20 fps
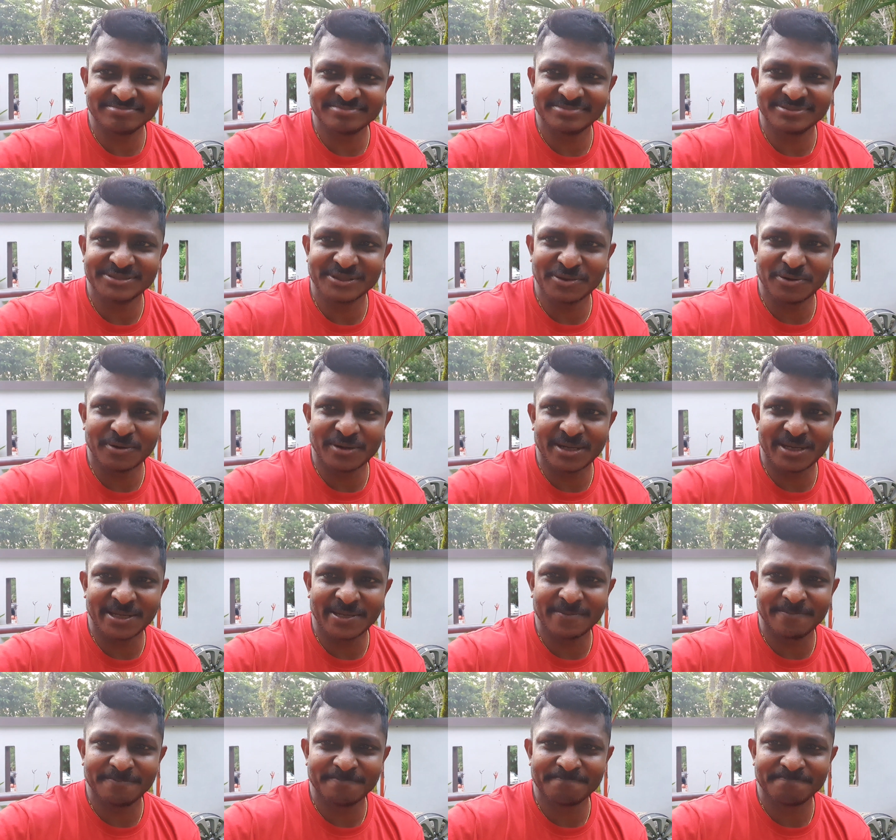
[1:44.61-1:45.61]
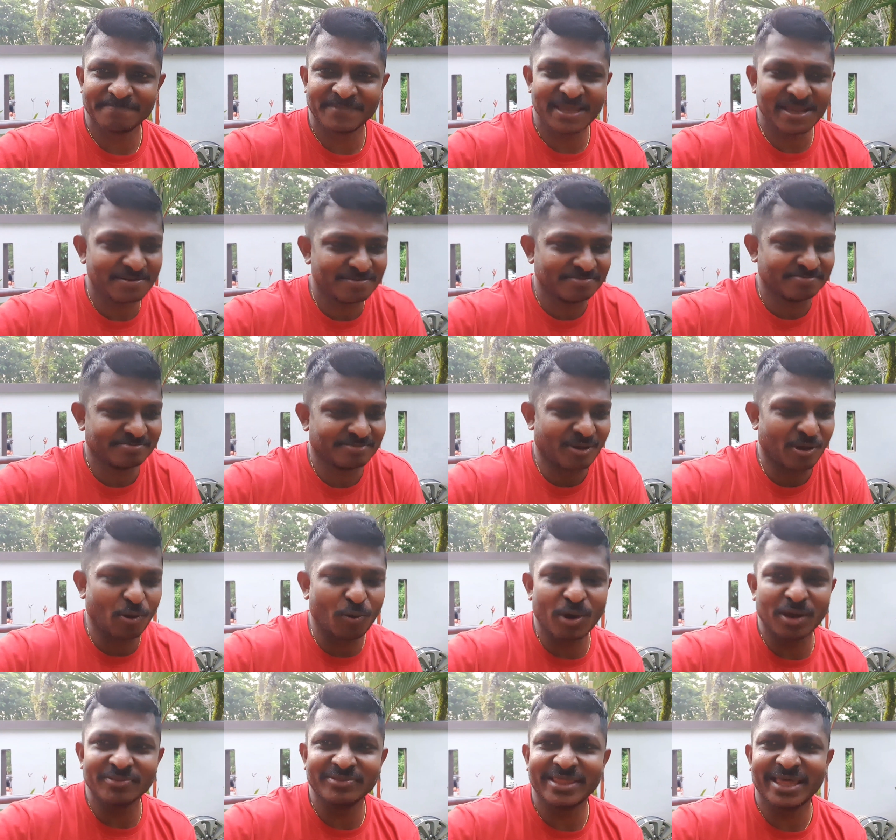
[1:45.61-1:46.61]
So yeah,
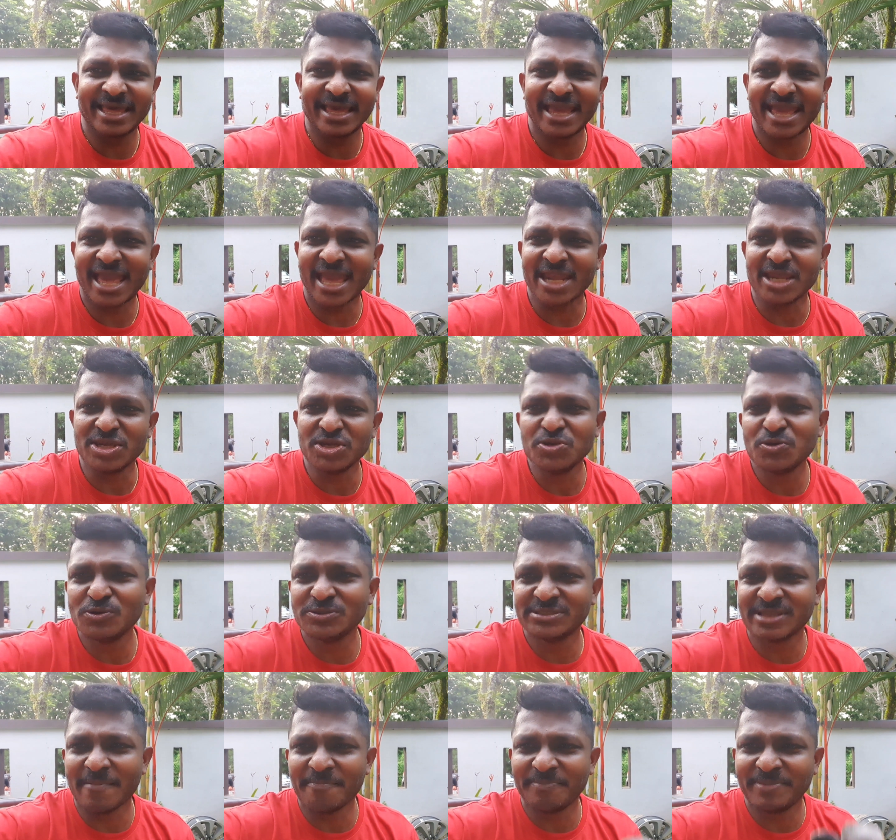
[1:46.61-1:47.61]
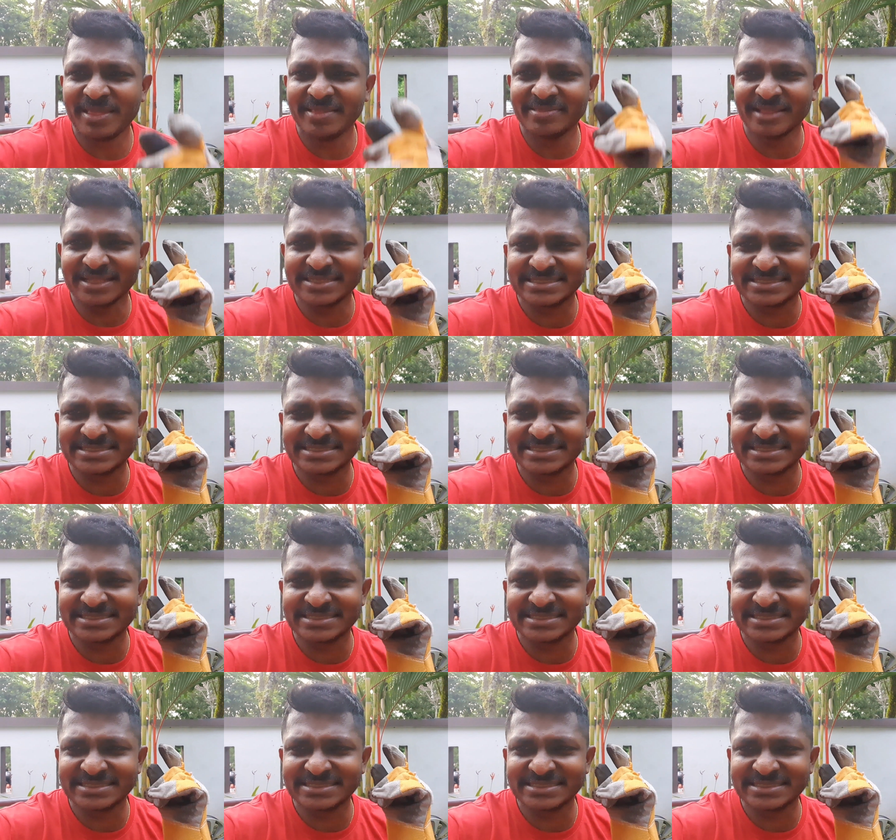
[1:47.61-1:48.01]
go out there and do something that